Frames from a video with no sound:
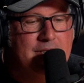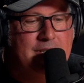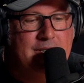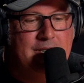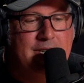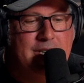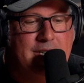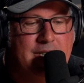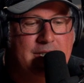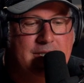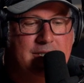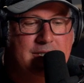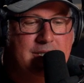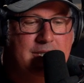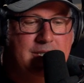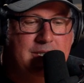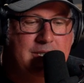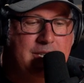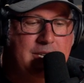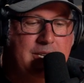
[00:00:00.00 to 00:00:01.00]

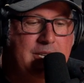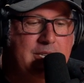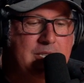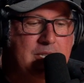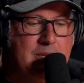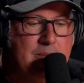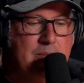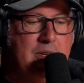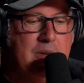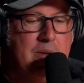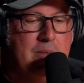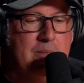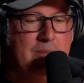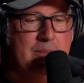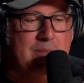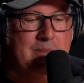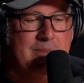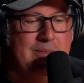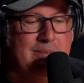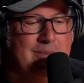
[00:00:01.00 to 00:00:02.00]
there needs to be
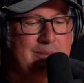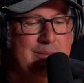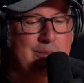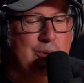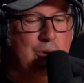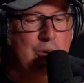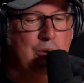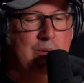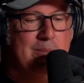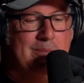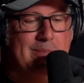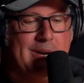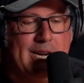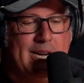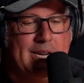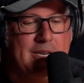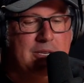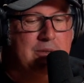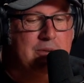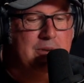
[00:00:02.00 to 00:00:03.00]
more
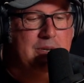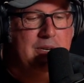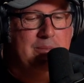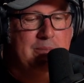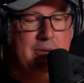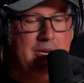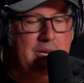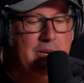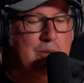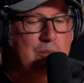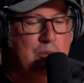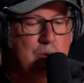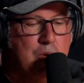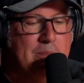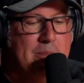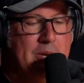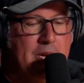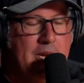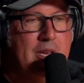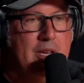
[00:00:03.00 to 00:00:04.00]
mainstream media,
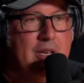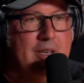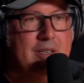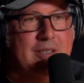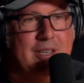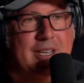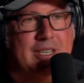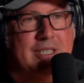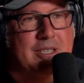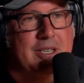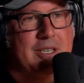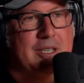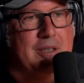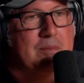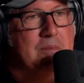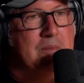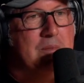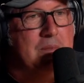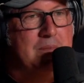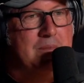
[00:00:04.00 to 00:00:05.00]
more media to
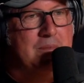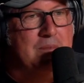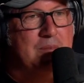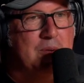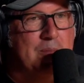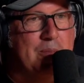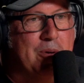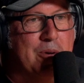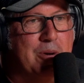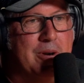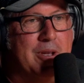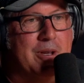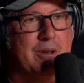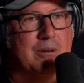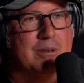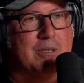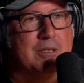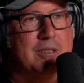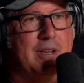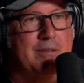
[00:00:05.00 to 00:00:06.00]
actually reporting
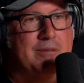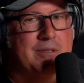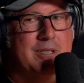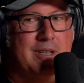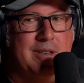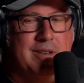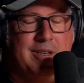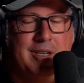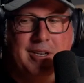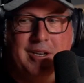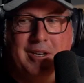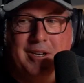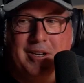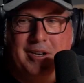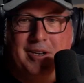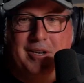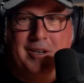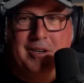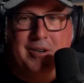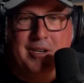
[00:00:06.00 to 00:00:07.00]
on stuff. So,
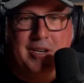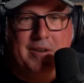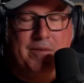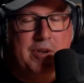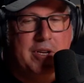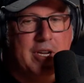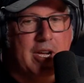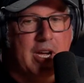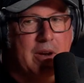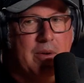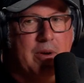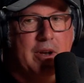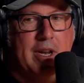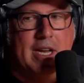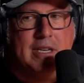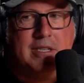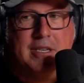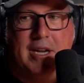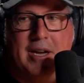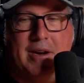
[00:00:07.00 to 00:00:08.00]
like, if you go to a
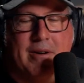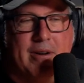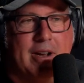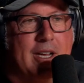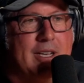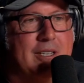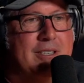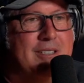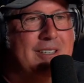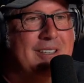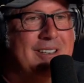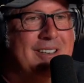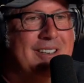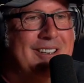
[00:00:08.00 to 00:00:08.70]
NASCAR race,